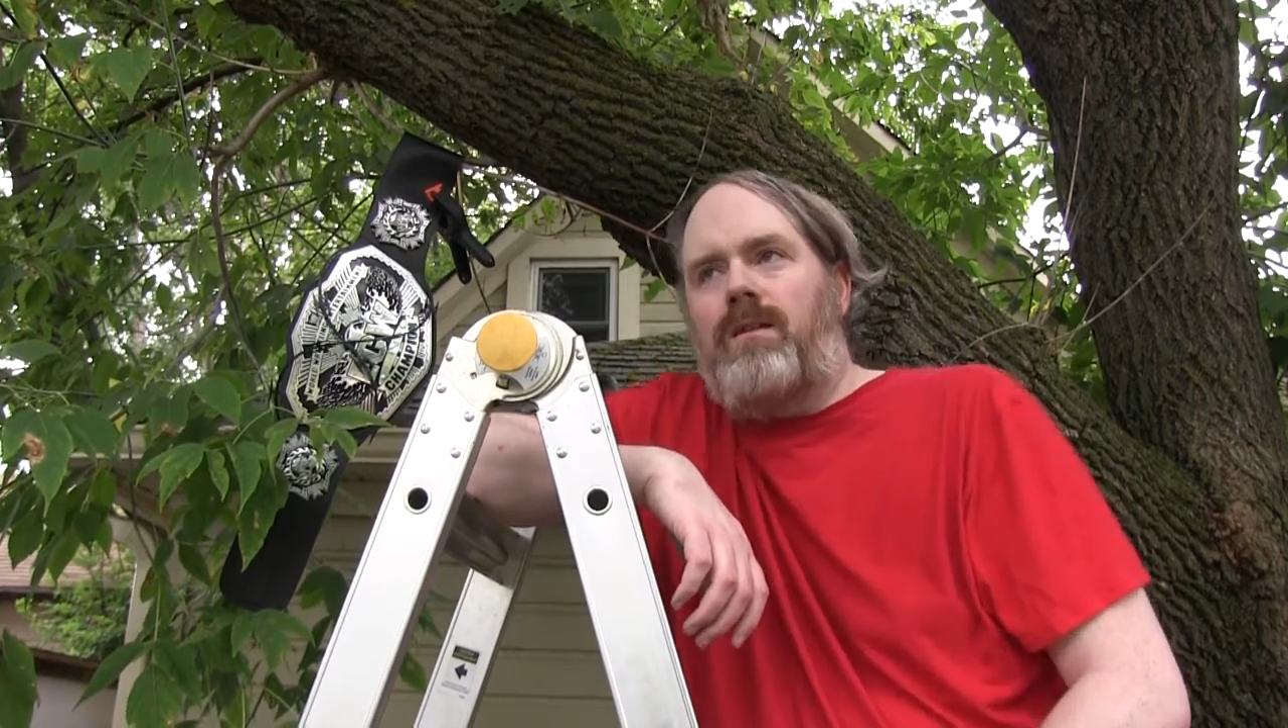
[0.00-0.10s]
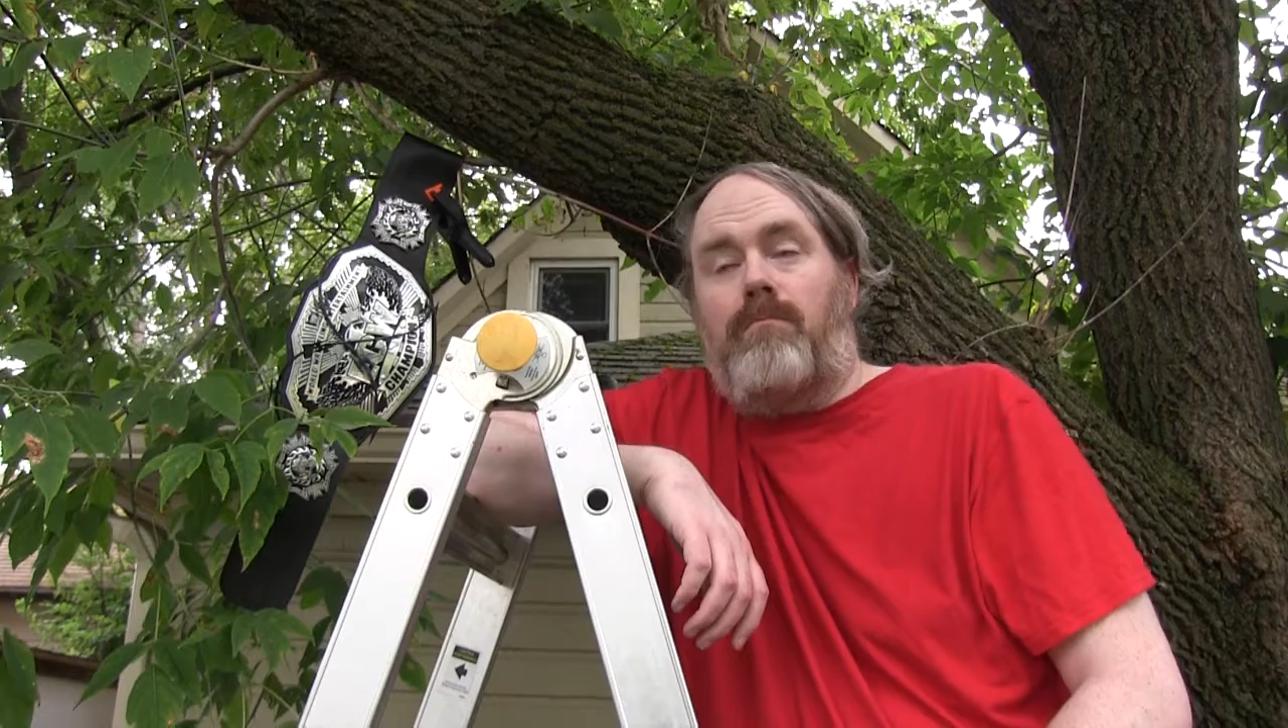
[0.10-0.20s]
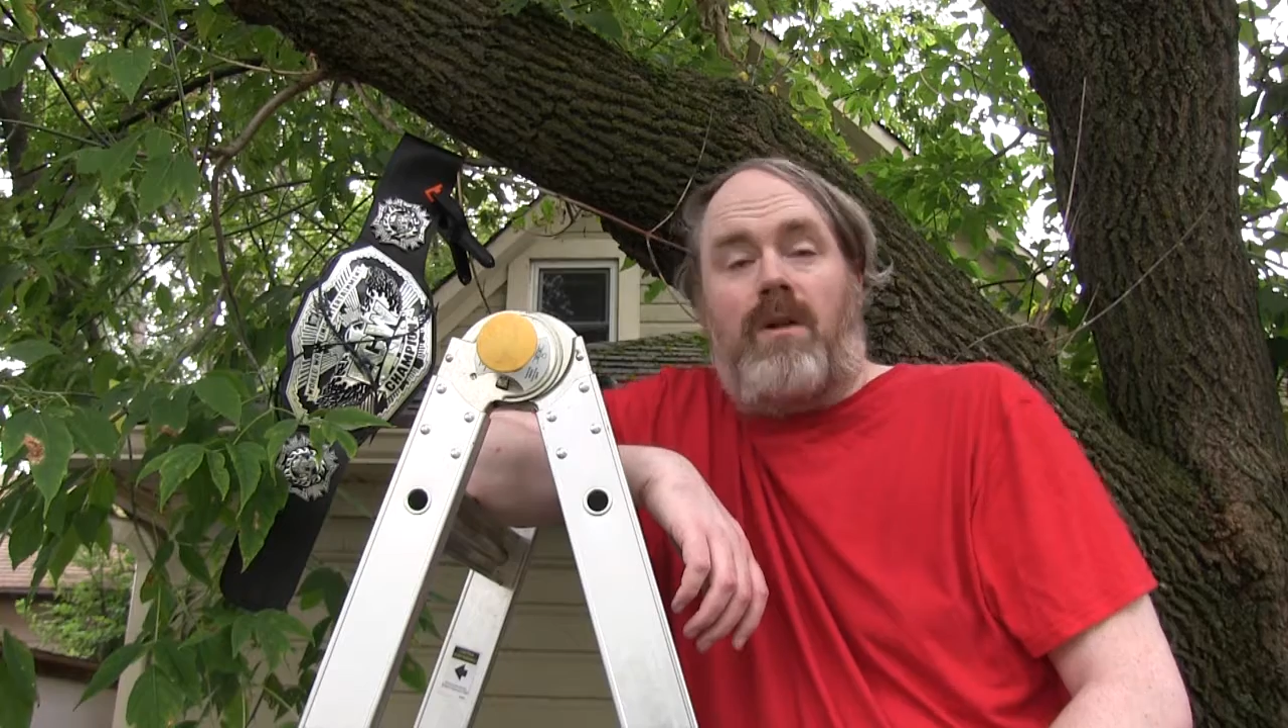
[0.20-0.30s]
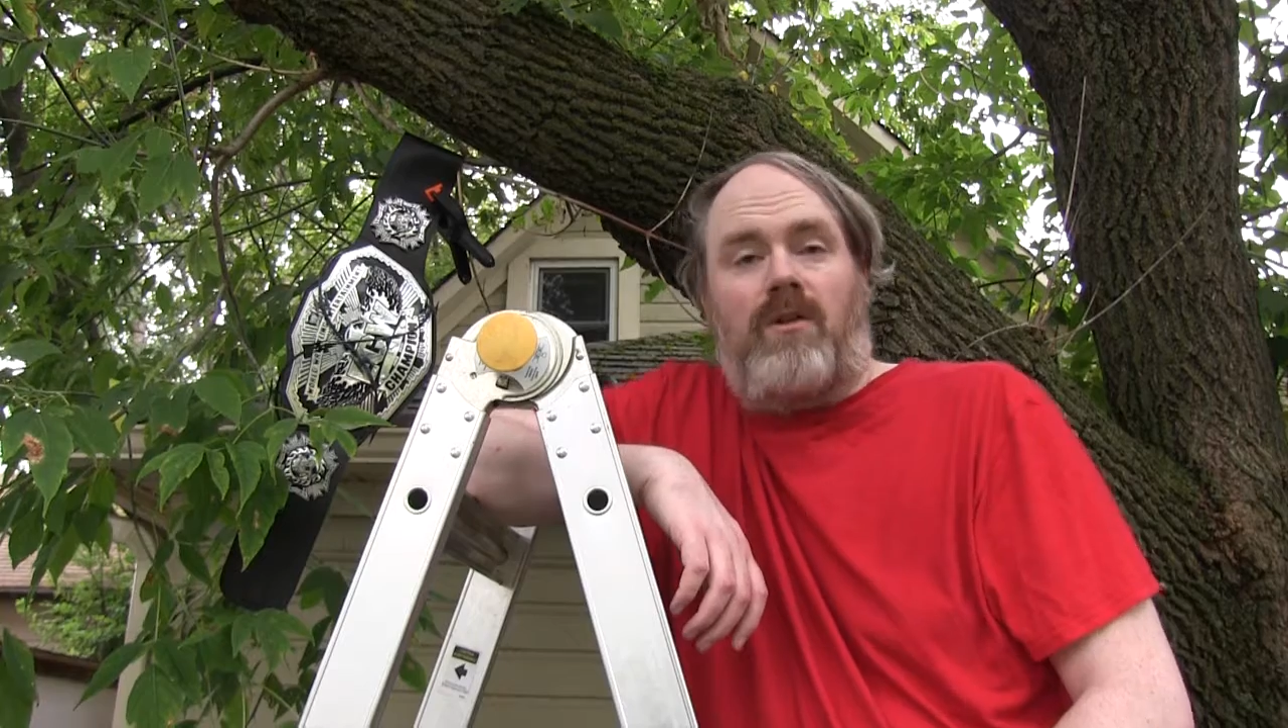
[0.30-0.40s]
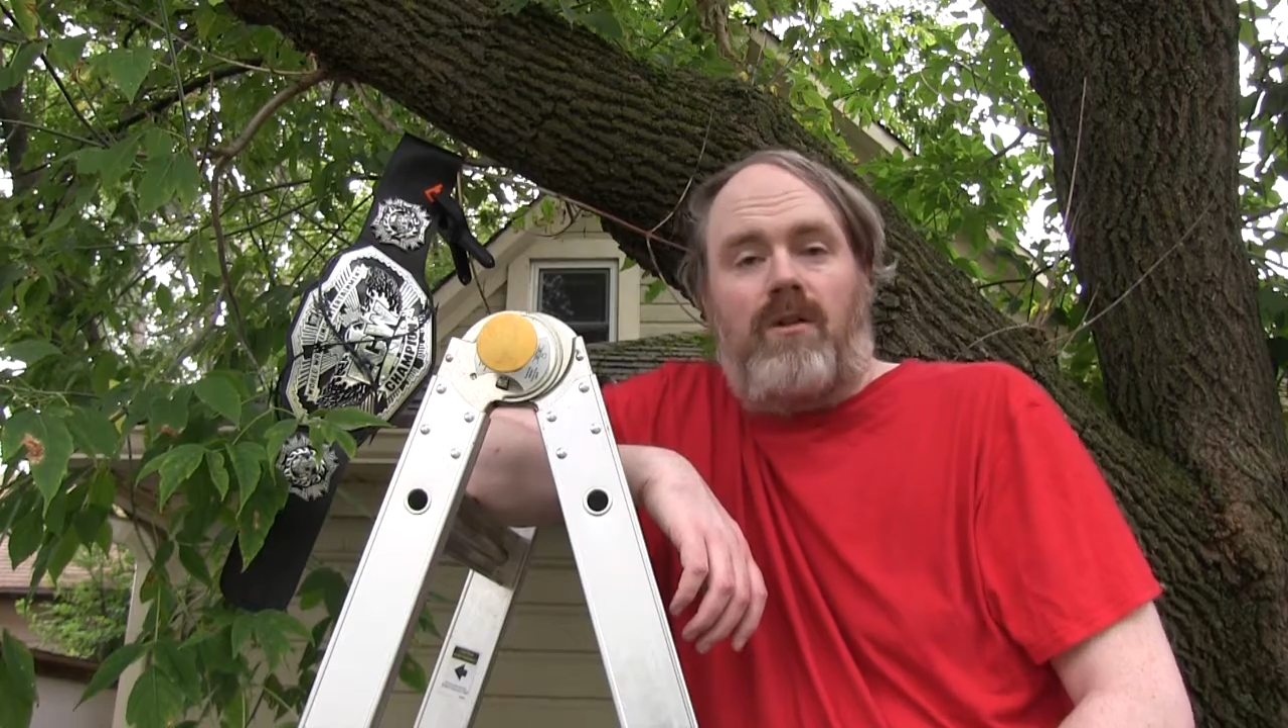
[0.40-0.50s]
the
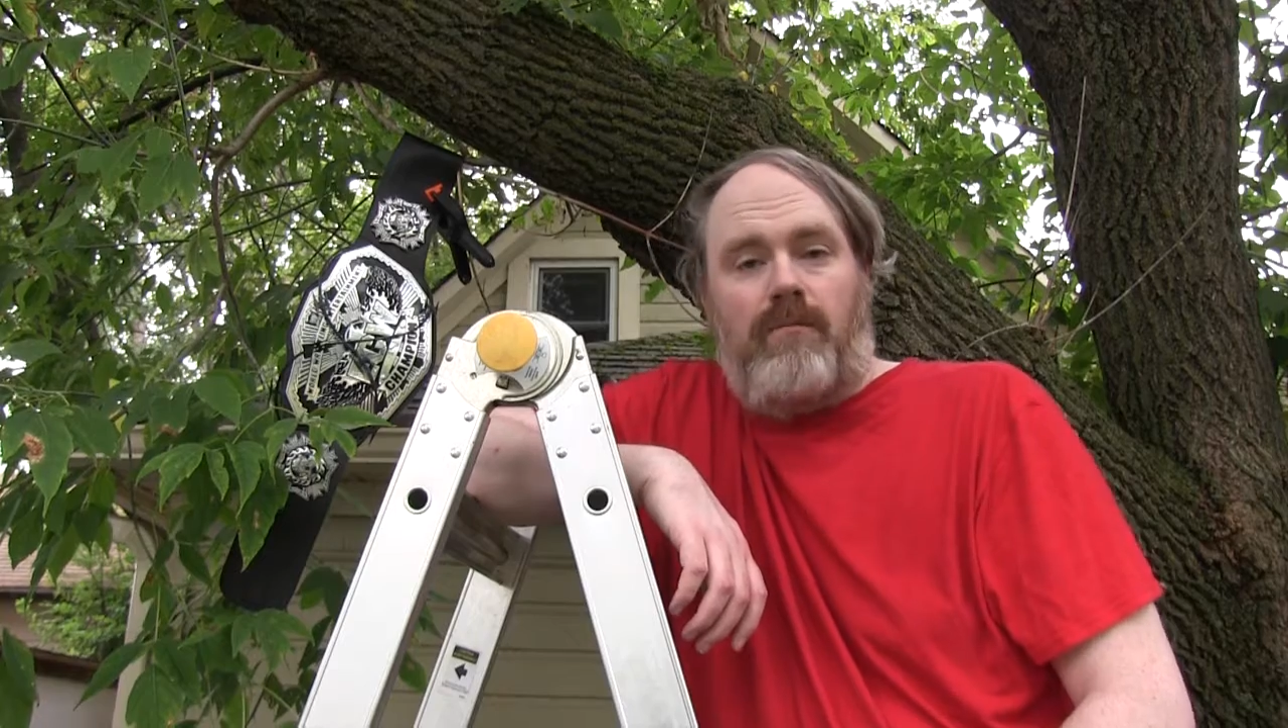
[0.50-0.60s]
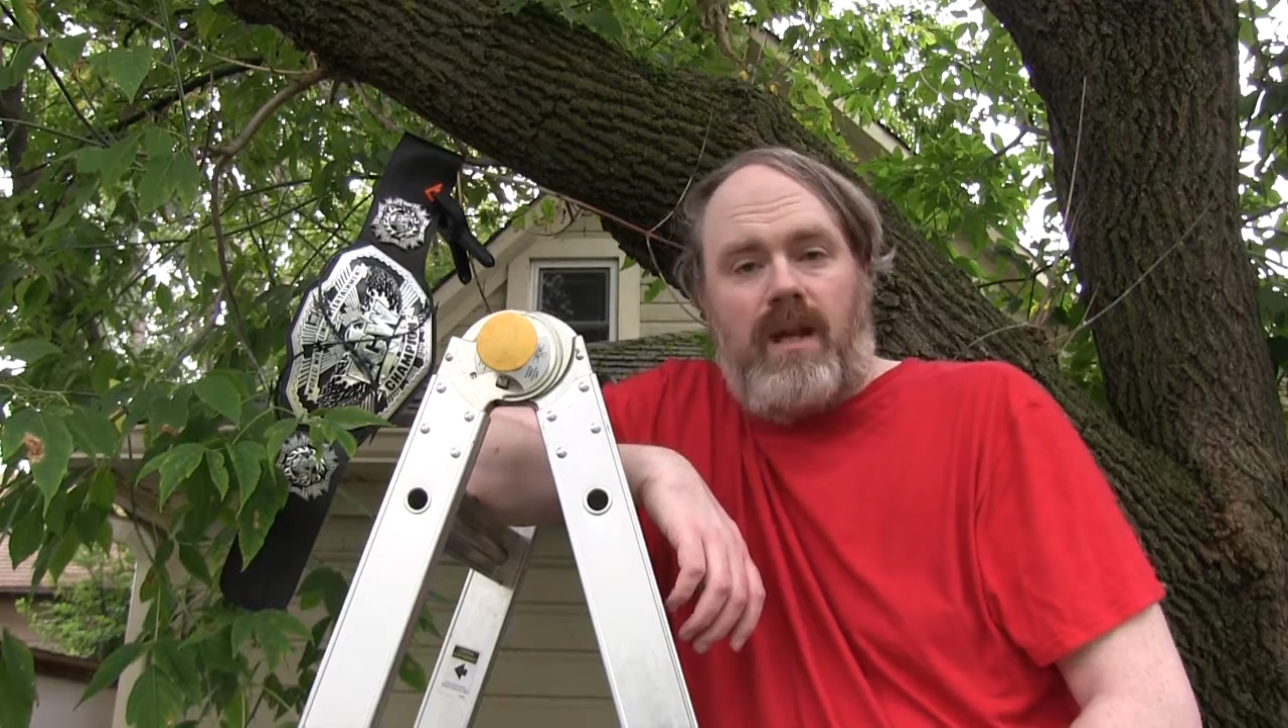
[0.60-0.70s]
mirror